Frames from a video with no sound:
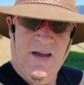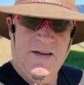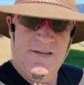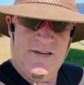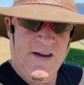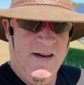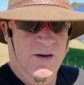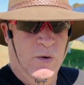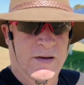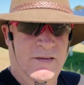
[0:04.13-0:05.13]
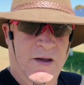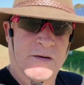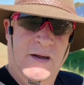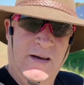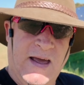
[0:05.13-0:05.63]
understanding why
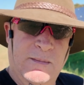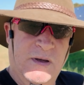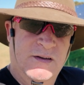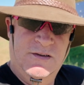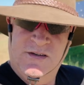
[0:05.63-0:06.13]
Donut Lab